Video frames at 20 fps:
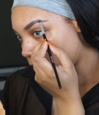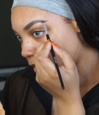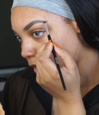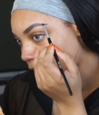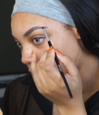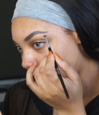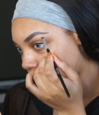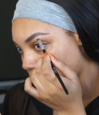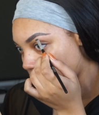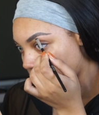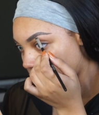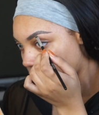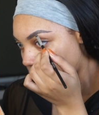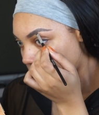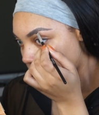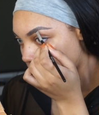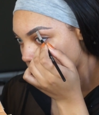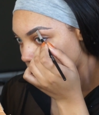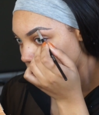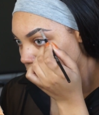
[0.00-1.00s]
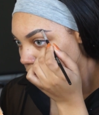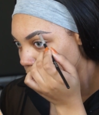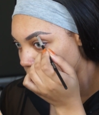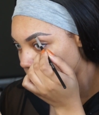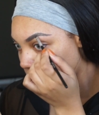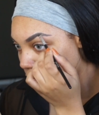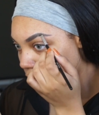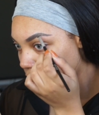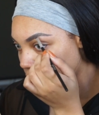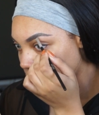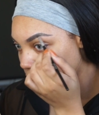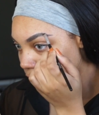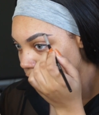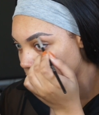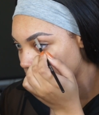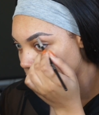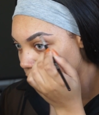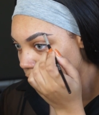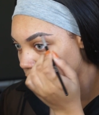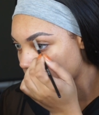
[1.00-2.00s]
realize your brows is
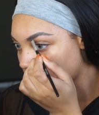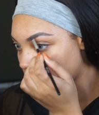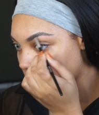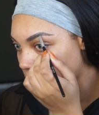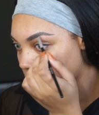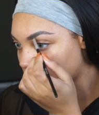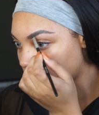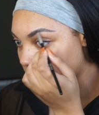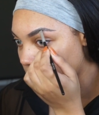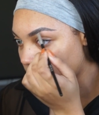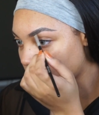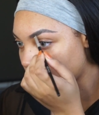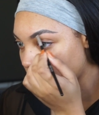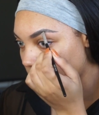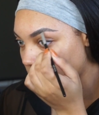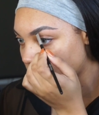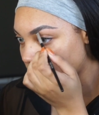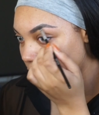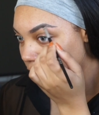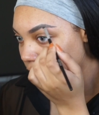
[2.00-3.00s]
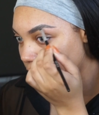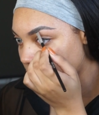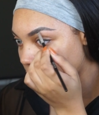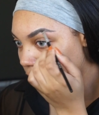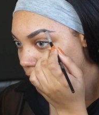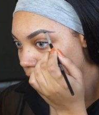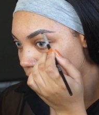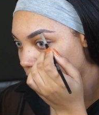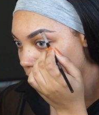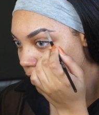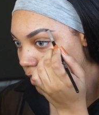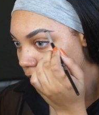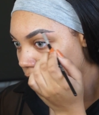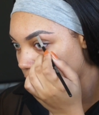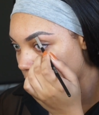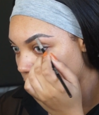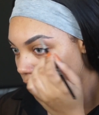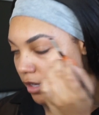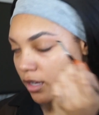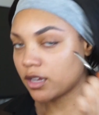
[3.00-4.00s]
looking a little bit crazy,
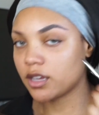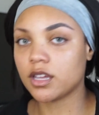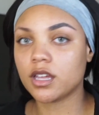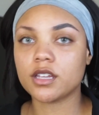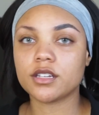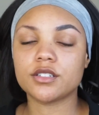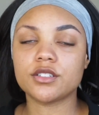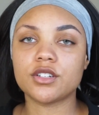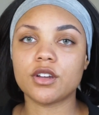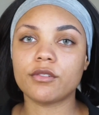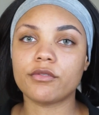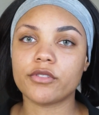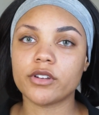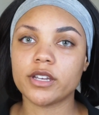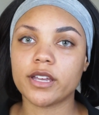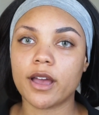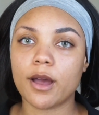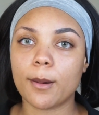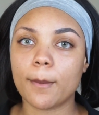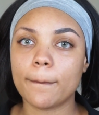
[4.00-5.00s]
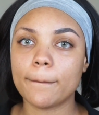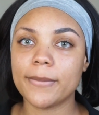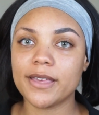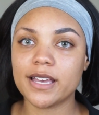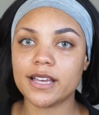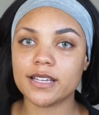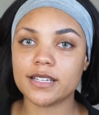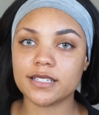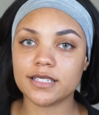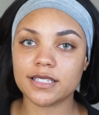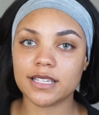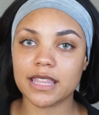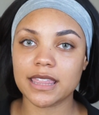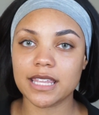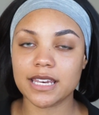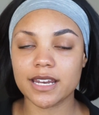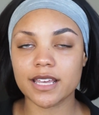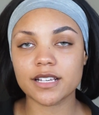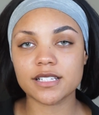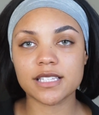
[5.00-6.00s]
don't freak out, because
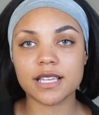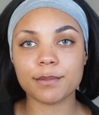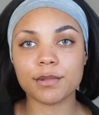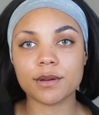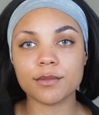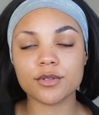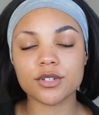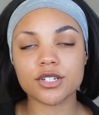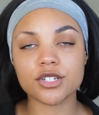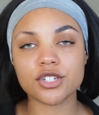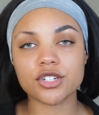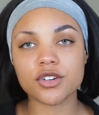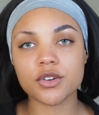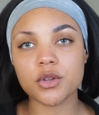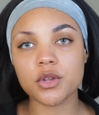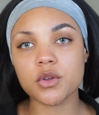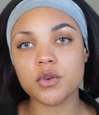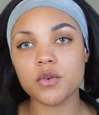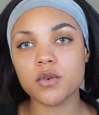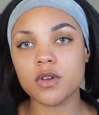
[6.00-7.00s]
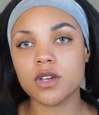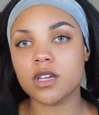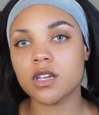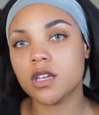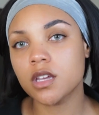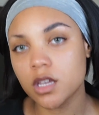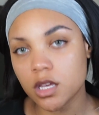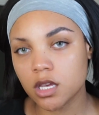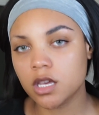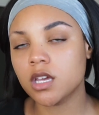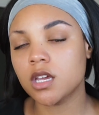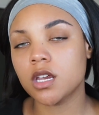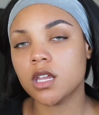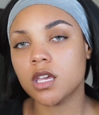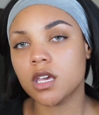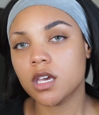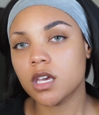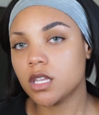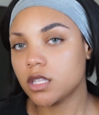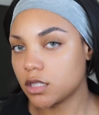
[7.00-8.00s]
the next step I'm going to show you
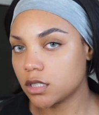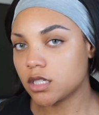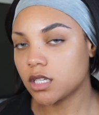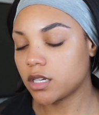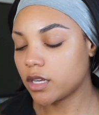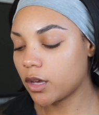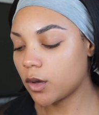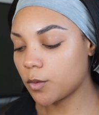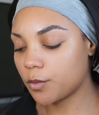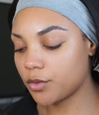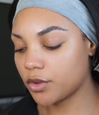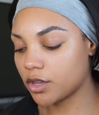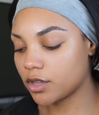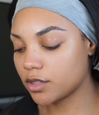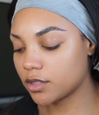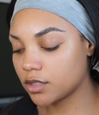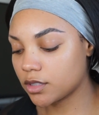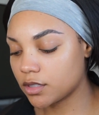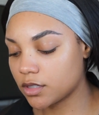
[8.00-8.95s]
is going to help you.